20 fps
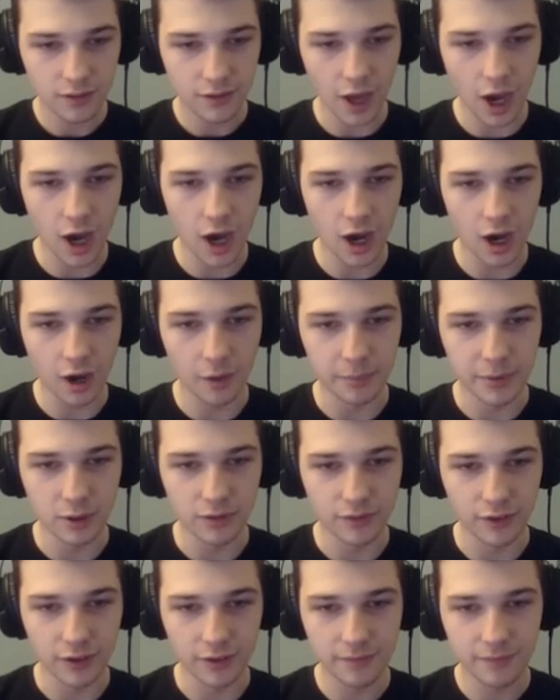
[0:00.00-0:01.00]
Oh, there
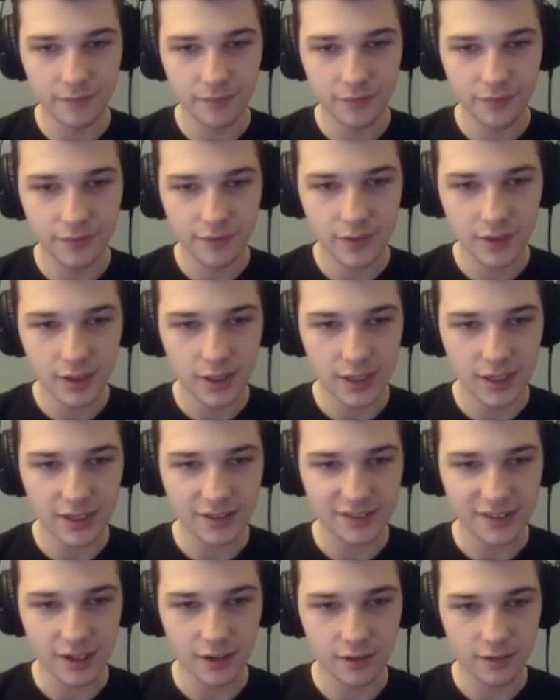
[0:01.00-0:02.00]
beautiful. I
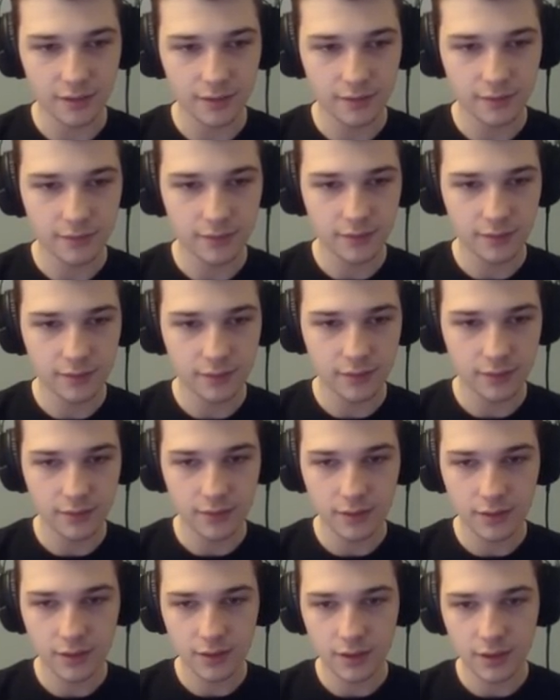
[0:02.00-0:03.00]
got scared.
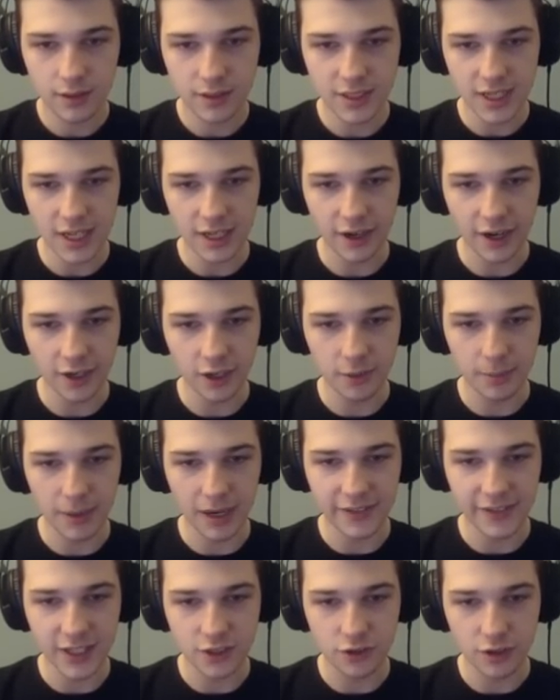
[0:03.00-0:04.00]
Tanner, I know you're
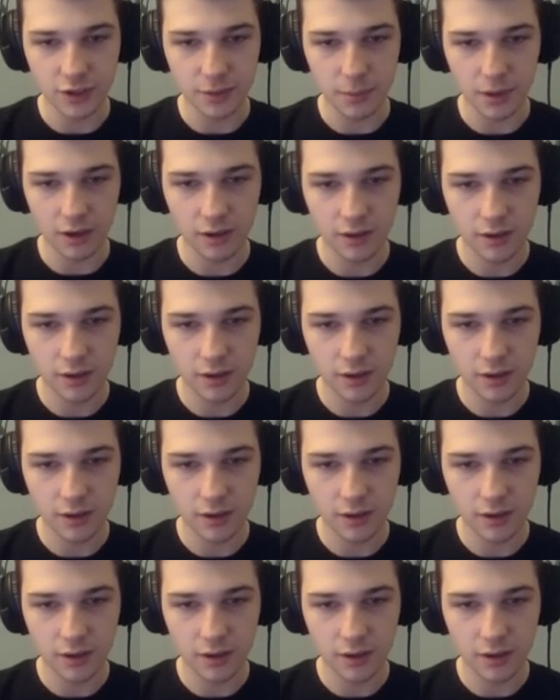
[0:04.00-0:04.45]
behind that tree, bro.